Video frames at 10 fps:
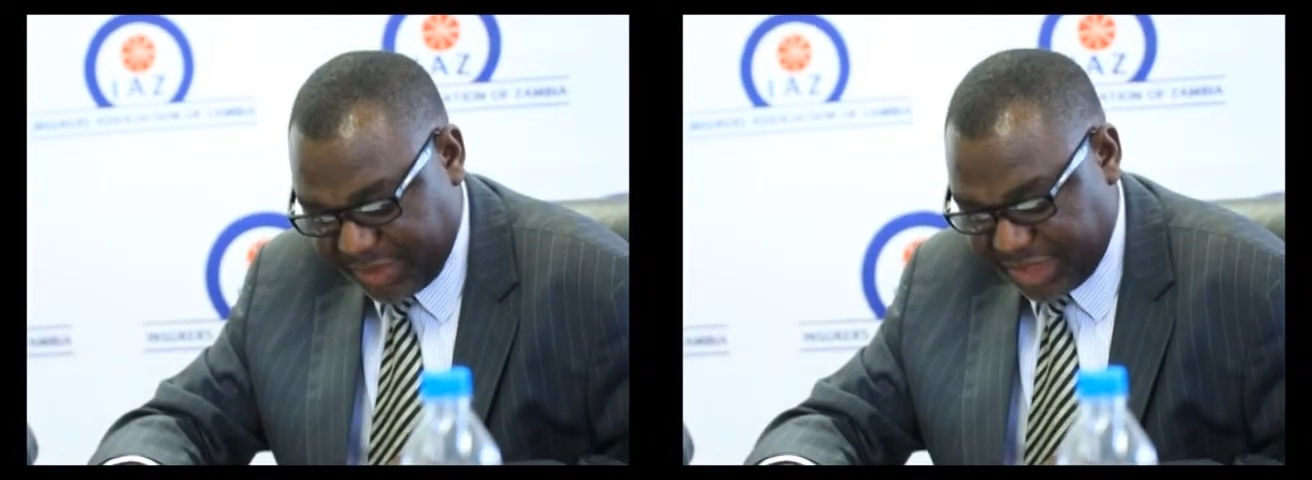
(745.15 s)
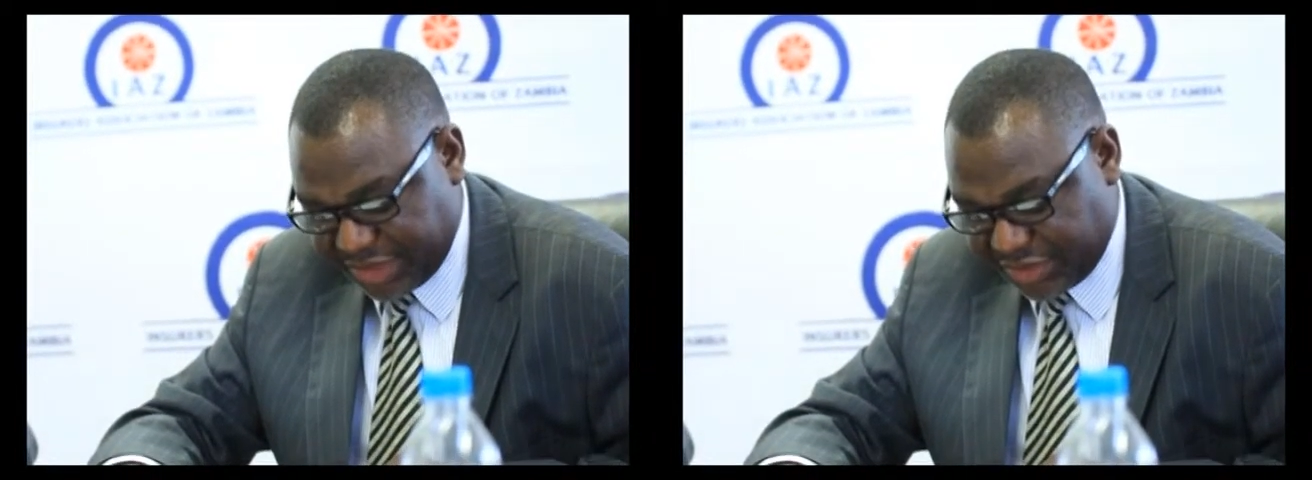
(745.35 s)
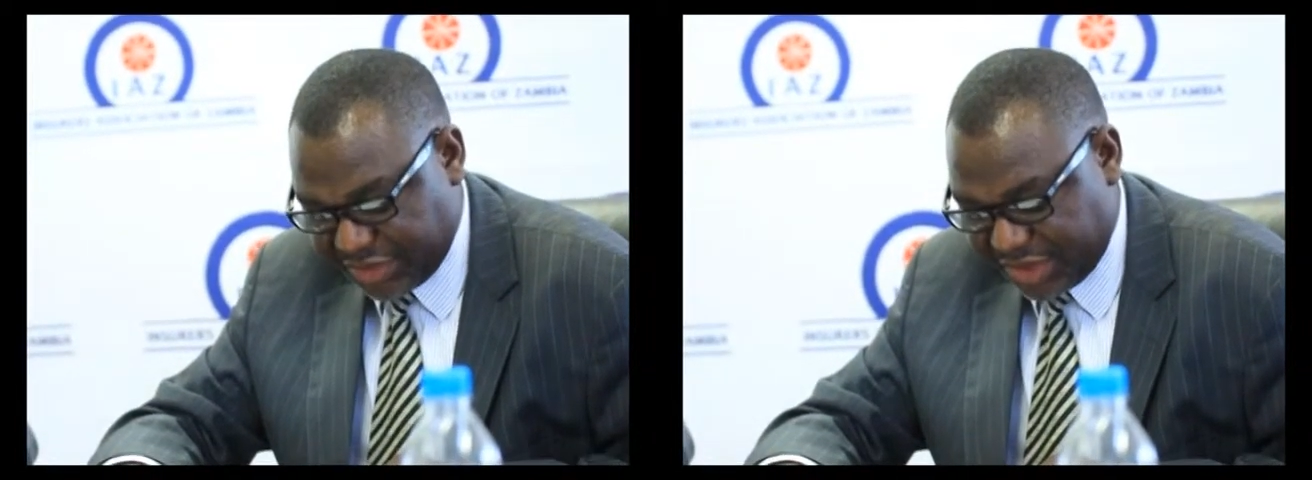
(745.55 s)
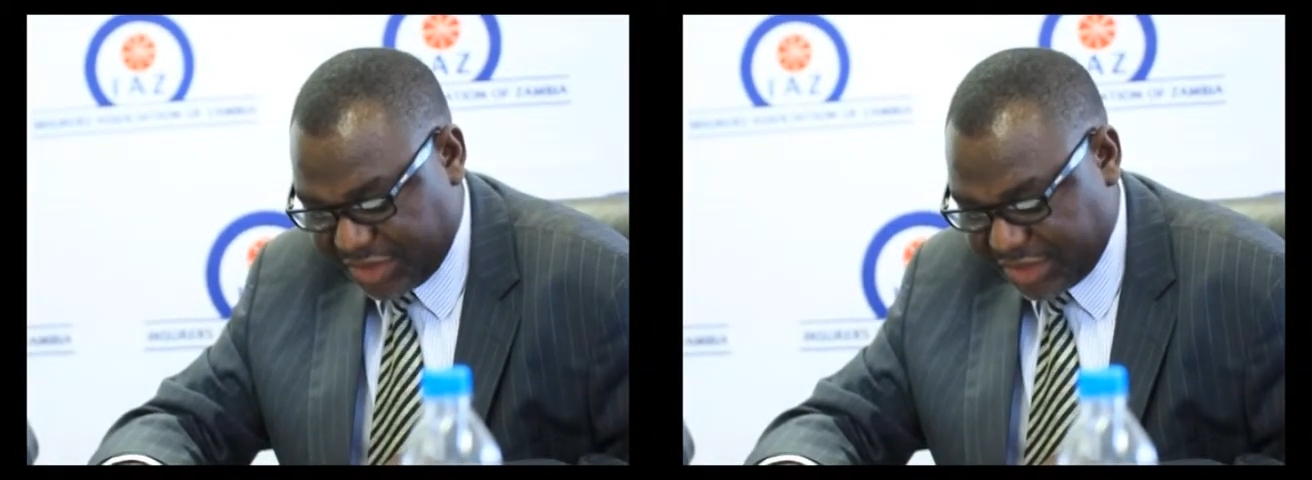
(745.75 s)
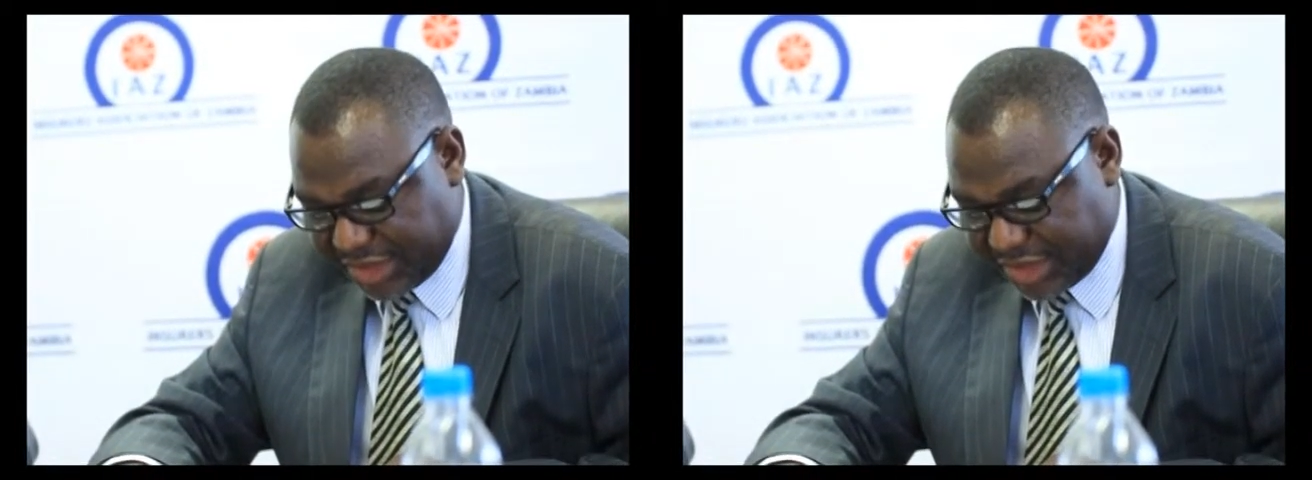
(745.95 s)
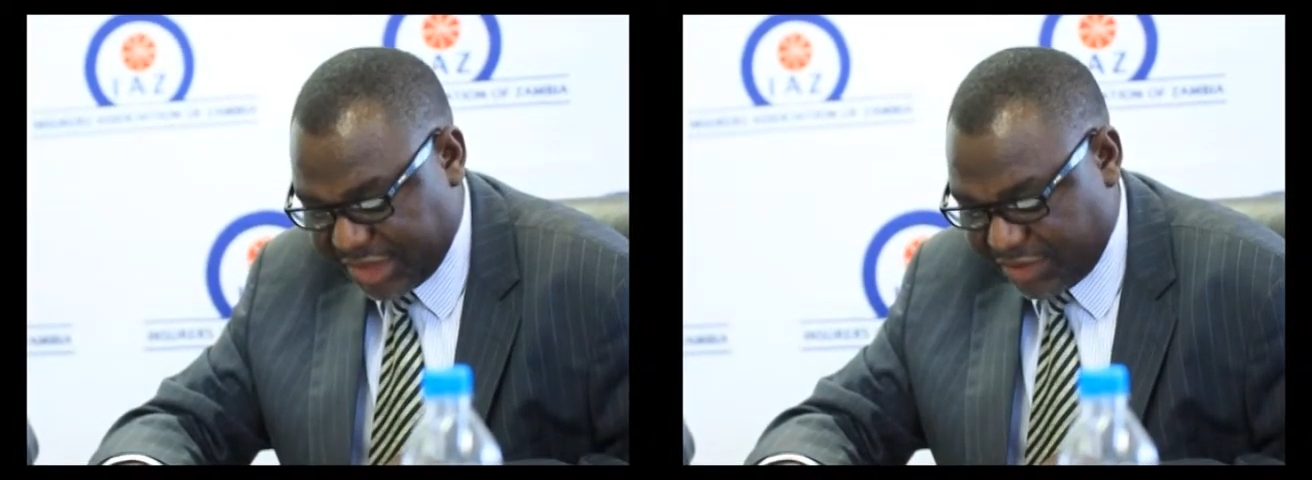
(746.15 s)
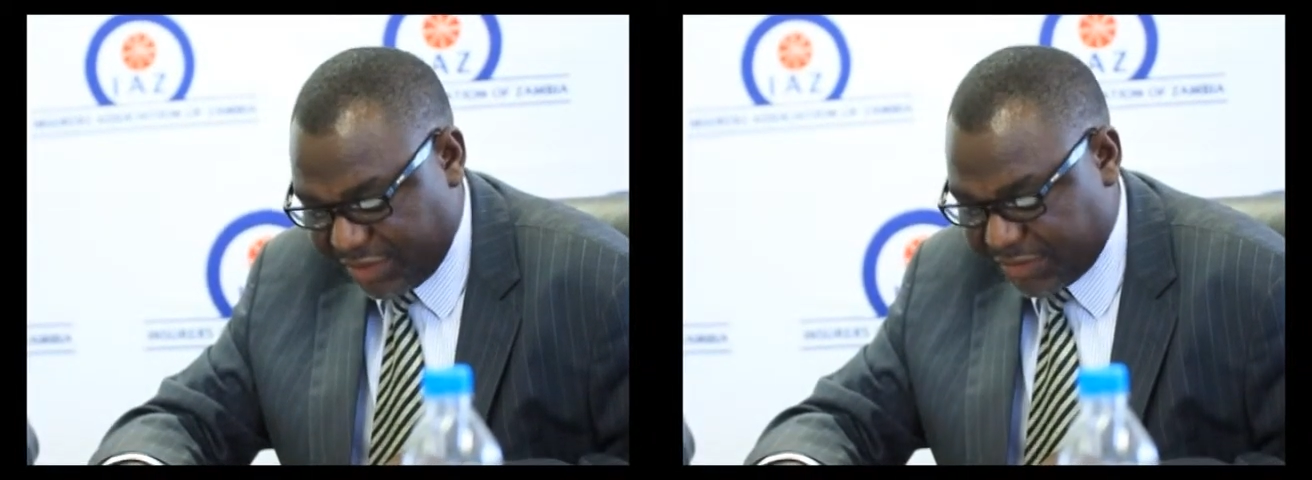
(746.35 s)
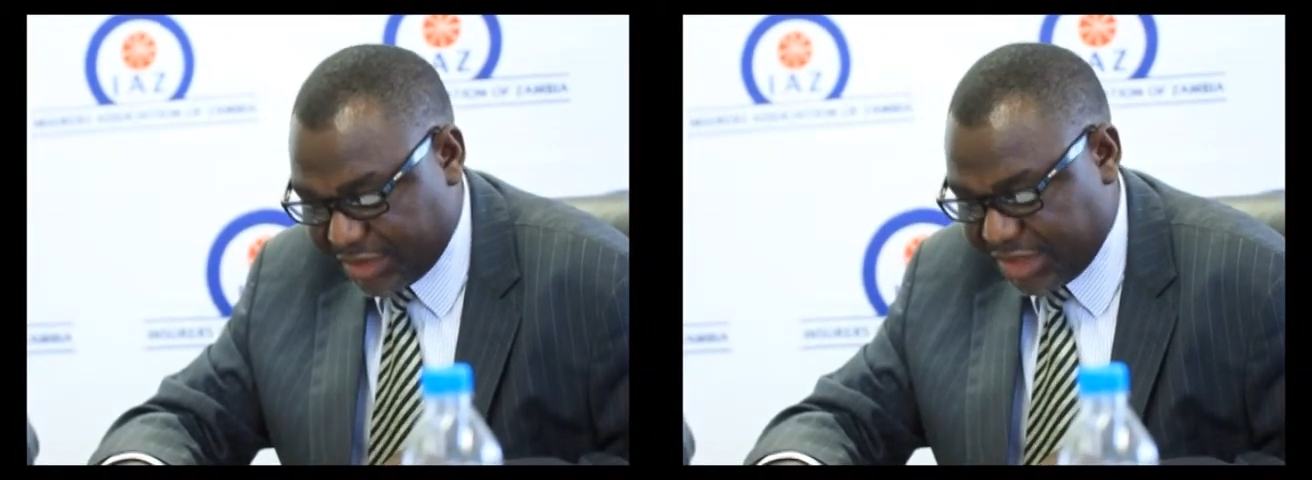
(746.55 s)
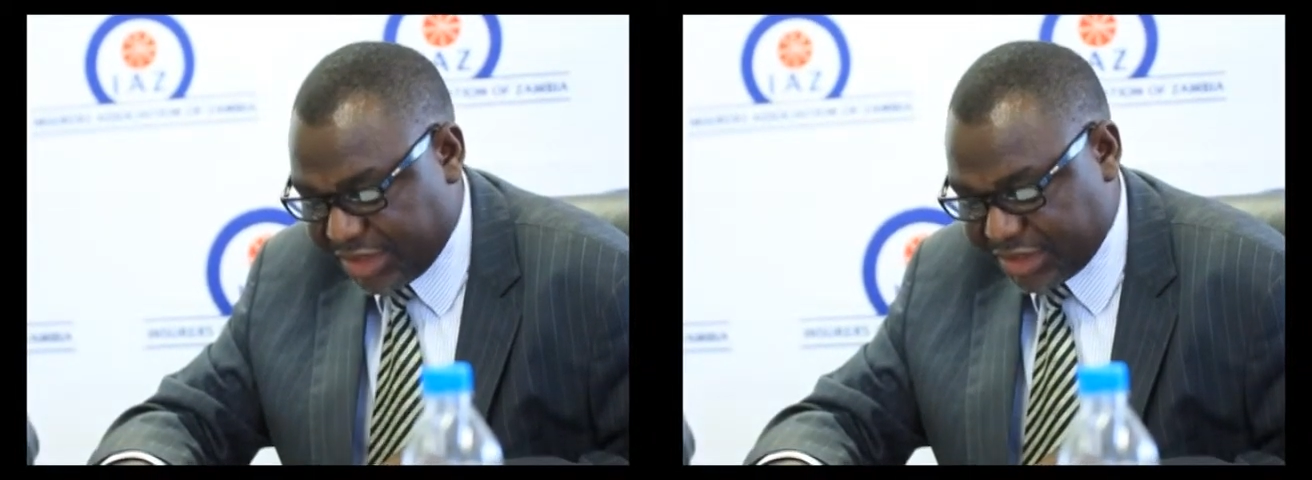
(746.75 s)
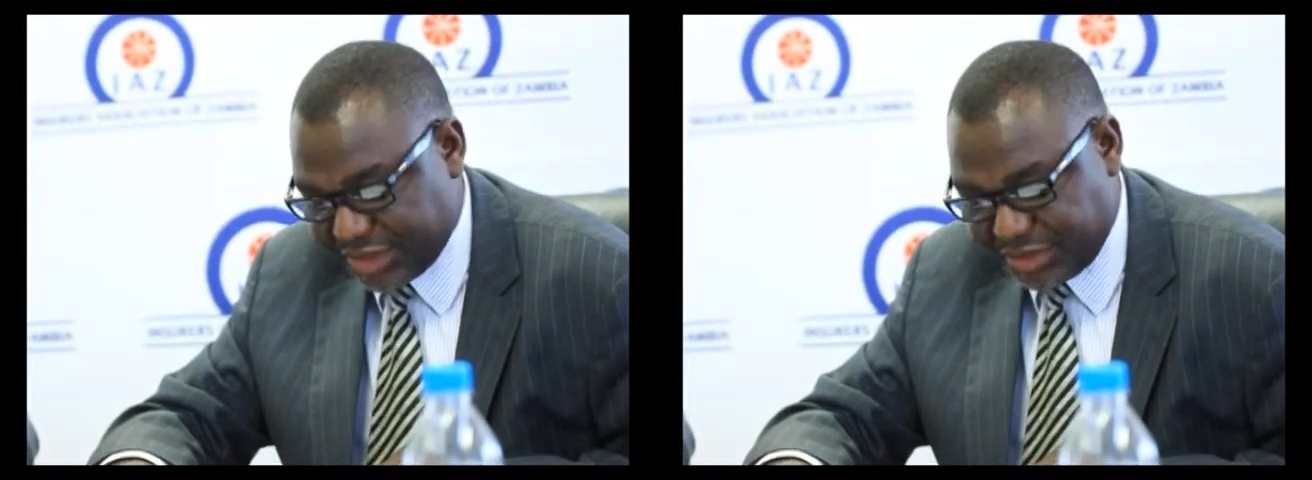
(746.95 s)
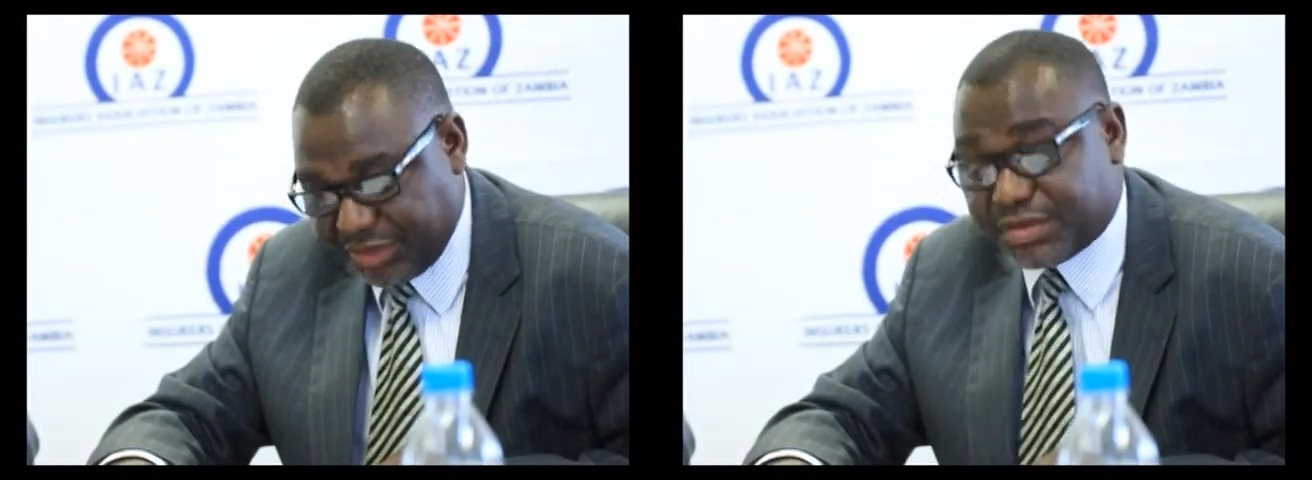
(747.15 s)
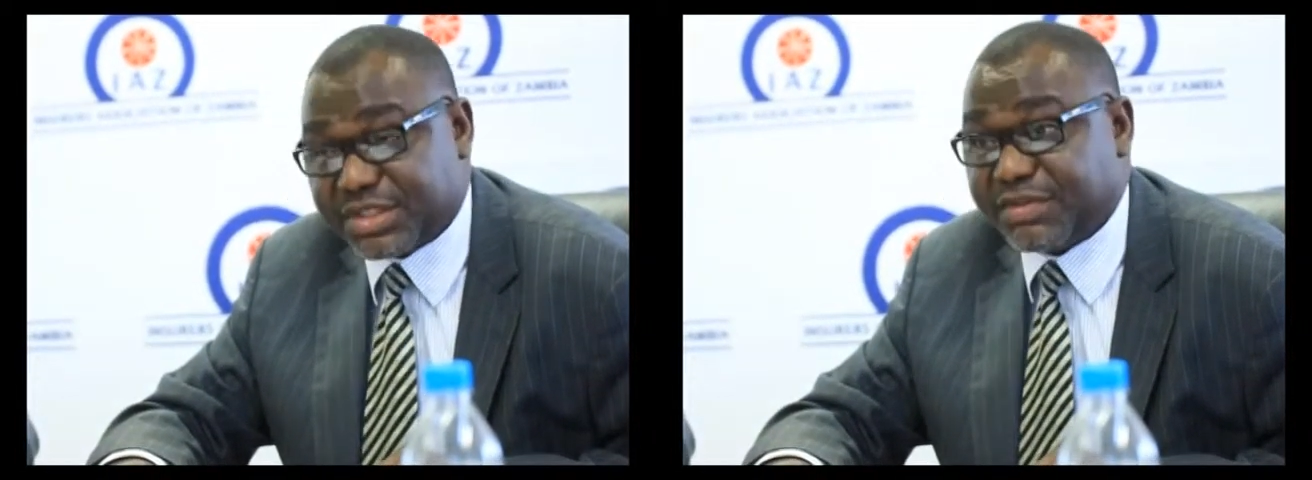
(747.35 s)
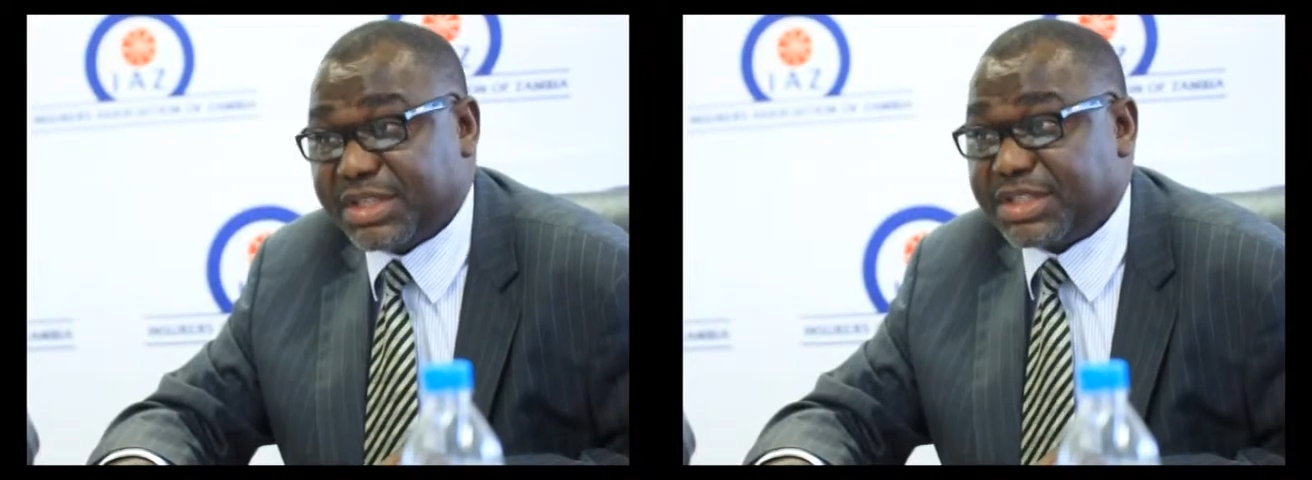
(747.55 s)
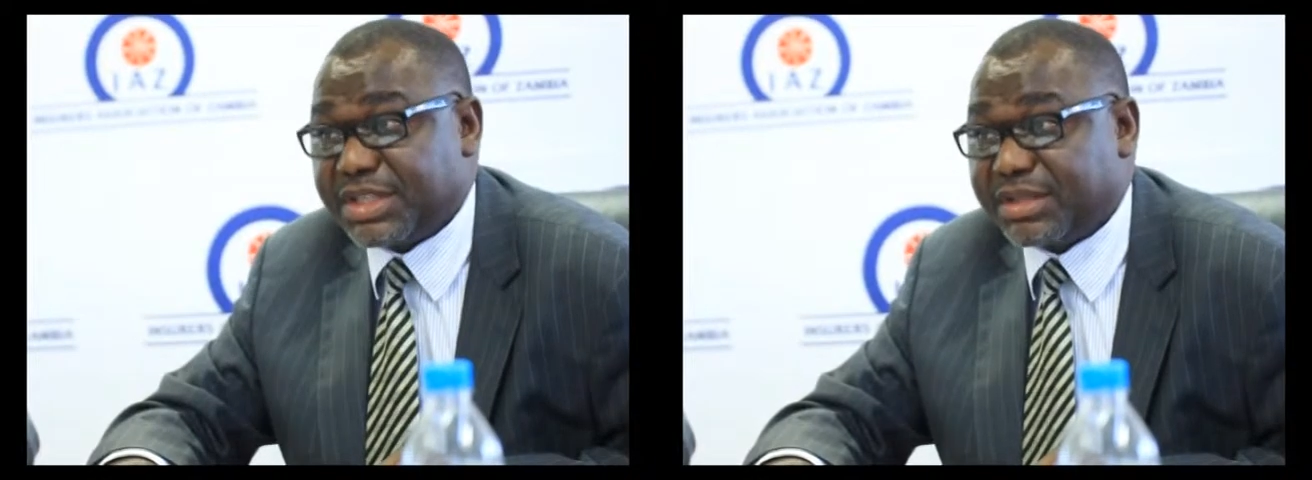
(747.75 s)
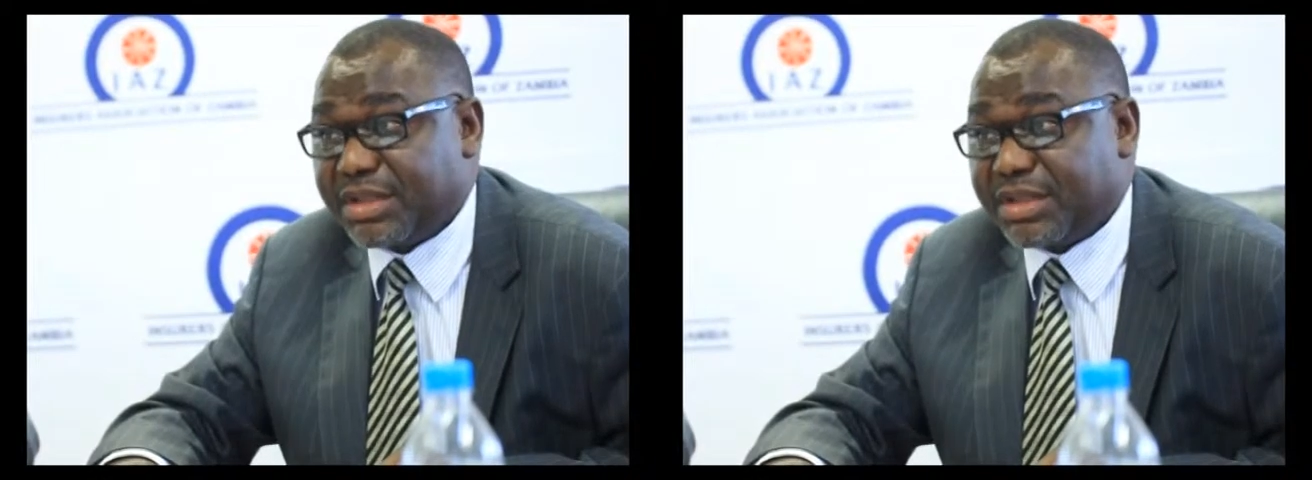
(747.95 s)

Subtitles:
the industry recorded an overall increase of 17%